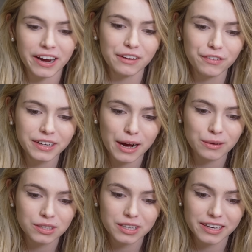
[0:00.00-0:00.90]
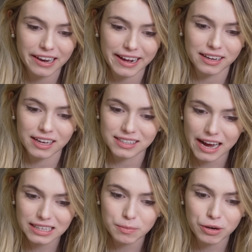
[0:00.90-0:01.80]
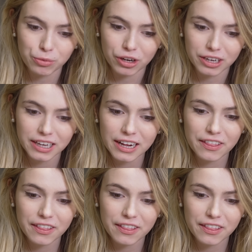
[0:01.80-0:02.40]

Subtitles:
and if he now like attacks my rook,